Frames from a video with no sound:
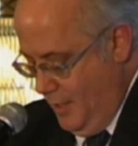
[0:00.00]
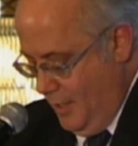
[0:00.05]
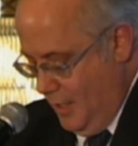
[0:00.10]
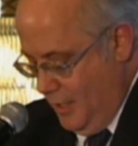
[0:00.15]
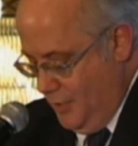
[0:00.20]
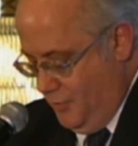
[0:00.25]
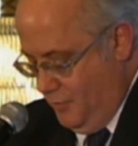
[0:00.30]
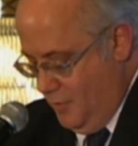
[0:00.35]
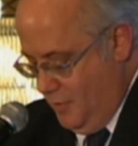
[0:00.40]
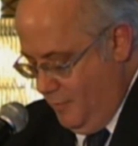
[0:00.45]

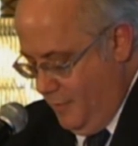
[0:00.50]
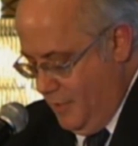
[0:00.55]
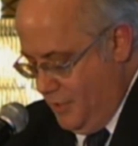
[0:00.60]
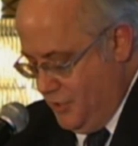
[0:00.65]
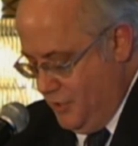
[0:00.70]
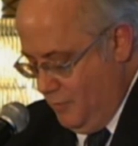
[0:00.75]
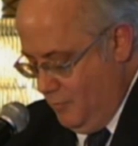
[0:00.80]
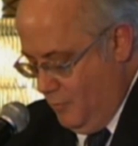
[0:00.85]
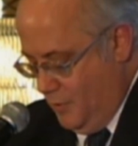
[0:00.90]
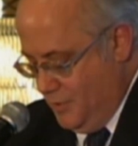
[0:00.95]
I do want to
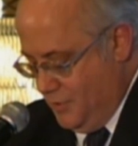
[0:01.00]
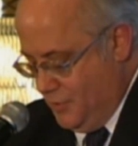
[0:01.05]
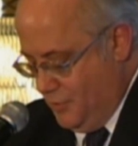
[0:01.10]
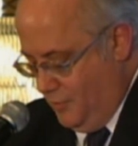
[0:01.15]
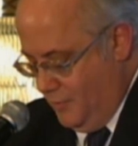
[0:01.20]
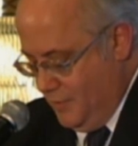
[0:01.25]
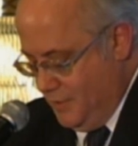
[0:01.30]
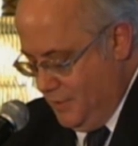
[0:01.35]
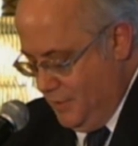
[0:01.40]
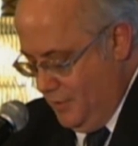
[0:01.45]
mention one
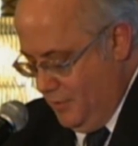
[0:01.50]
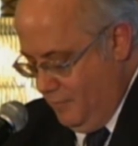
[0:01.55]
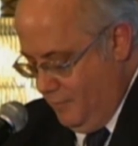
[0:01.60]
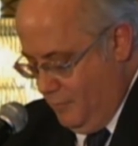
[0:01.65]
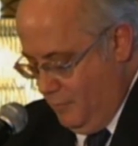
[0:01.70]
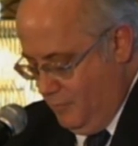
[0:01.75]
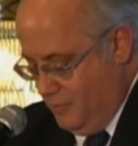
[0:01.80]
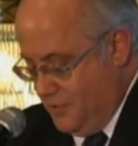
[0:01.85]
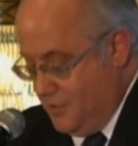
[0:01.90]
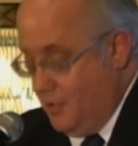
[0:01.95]
school that's here
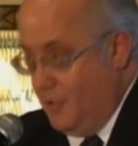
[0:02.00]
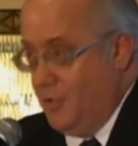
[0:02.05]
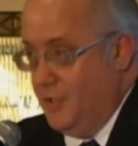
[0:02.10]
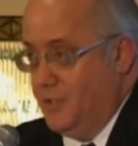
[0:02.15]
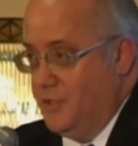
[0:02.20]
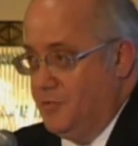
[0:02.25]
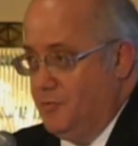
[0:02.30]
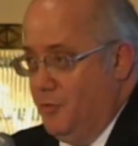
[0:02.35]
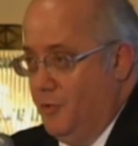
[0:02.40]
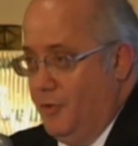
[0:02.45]
who started
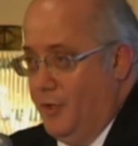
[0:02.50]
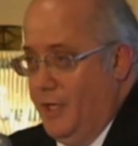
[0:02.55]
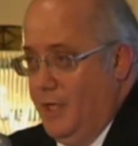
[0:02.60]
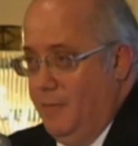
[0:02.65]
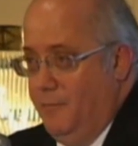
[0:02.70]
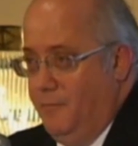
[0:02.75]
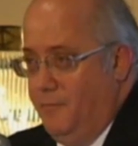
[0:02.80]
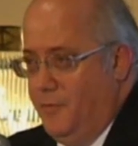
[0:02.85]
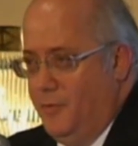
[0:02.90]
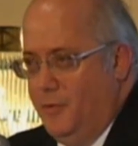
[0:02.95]
this
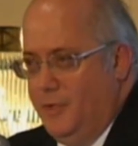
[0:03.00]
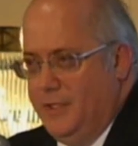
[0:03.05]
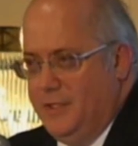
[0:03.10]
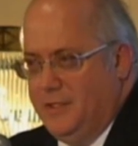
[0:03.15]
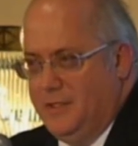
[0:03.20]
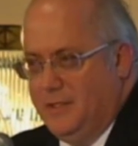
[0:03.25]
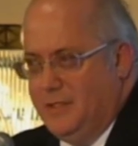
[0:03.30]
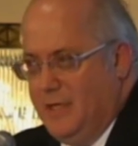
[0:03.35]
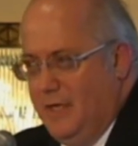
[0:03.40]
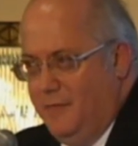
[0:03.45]
program
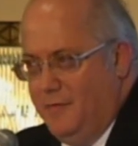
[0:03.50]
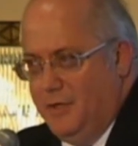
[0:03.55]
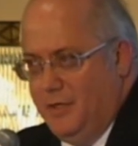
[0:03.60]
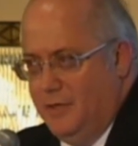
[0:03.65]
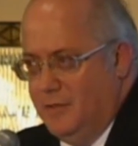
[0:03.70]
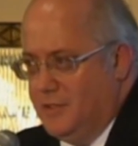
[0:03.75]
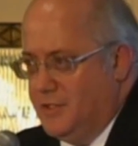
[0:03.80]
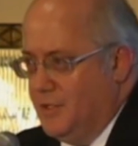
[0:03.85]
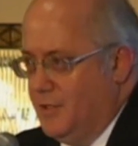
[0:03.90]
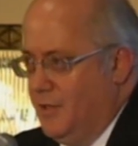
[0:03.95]
37
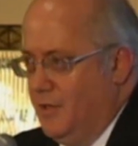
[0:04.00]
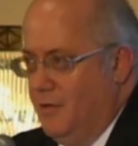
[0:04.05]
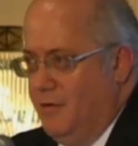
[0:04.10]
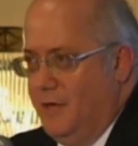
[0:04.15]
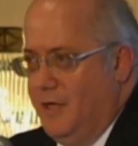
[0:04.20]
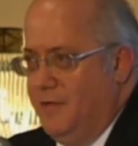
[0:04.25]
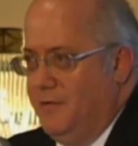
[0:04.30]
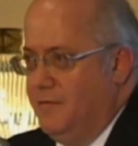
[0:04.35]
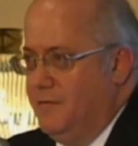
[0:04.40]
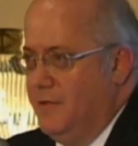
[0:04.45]
years ago,
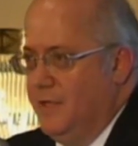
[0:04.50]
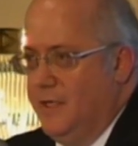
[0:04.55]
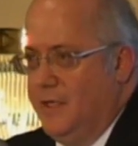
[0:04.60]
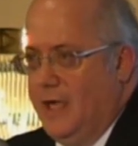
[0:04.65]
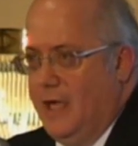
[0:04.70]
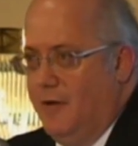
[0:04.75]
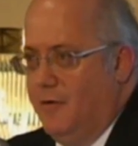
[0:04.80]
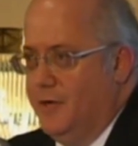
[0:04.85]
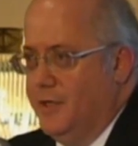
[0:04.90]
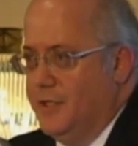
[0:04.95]
I think,
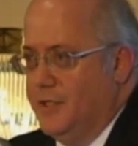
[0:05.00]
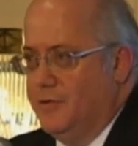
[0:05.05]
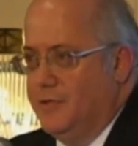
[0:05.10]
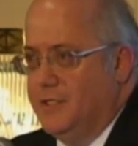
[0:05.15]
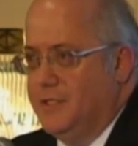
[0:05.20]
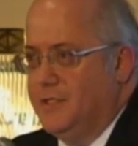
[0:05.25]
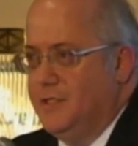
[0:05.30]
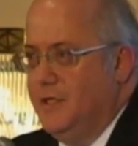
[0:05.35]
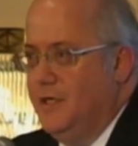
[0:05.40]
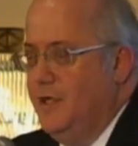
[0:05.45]
Howard and
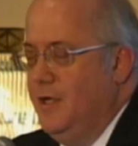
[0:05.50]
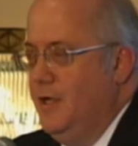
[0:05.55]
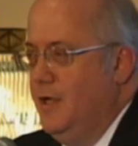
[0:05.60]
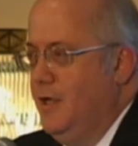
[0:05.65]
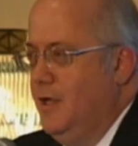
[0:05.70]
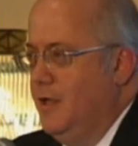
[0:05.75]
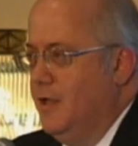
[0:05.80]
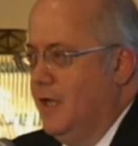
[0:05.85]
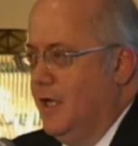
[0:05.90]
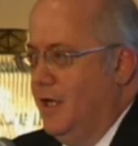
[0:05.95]
Chris,
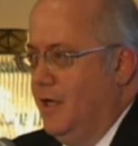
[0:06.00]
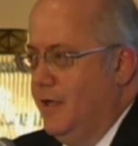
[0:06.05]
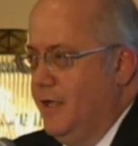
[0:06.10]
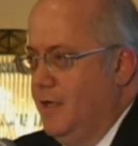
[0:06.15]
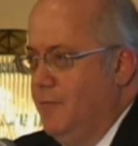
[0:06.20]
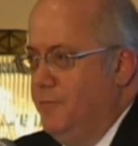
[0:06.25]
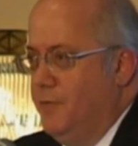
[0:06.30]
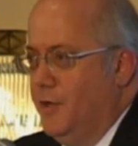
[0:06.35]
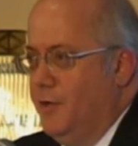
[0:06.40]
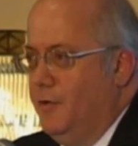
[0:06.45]
uh,
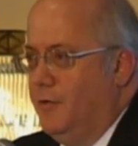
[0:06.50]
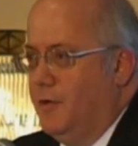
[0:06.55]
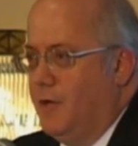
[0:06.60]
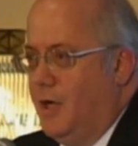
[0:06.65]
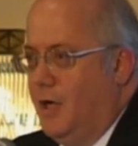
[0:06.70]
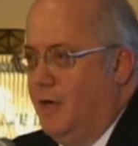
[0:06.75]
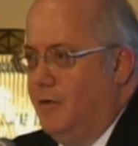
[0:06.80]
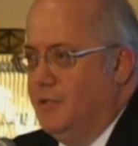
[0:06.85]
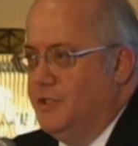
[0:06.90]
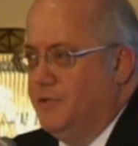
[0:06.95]
Imperial
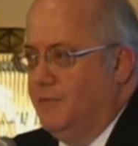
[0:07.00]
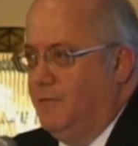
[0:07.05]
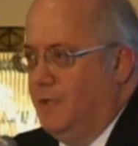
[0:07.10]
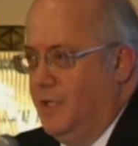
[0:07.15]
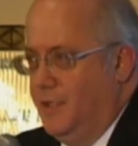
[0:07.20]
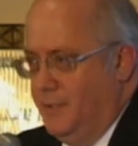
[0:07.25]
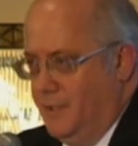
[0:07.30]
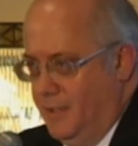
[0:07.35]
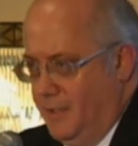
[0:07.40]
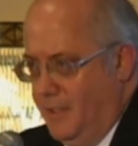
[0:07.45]
College of
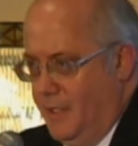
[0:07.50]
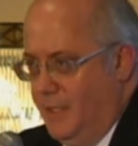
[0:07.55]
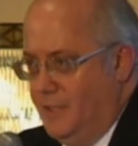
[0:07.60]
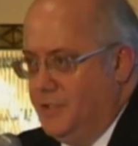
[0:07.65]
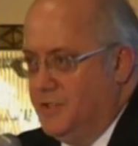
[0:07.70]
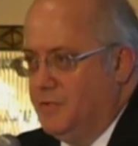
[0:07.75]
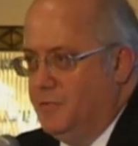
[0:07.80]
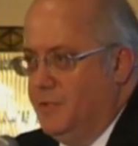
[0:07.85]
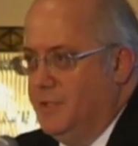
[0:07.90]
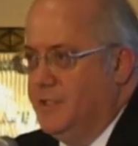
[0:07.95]
London. And I
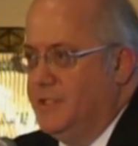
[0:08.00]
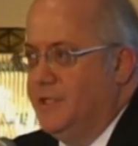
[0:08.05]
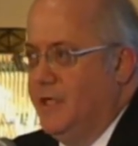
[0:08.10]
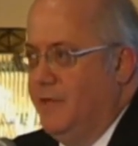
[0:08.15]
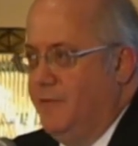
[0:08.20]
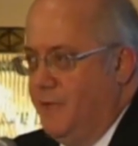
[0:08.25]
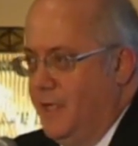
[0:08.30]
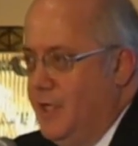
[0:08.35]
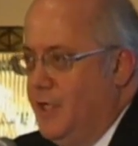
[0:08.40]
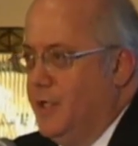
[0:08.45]
just want to
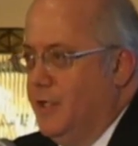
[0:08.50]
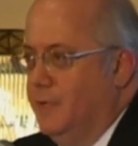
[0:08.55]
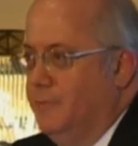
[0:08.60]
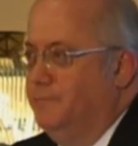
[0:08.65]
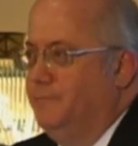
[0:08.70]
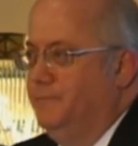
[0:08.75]
say thank you. I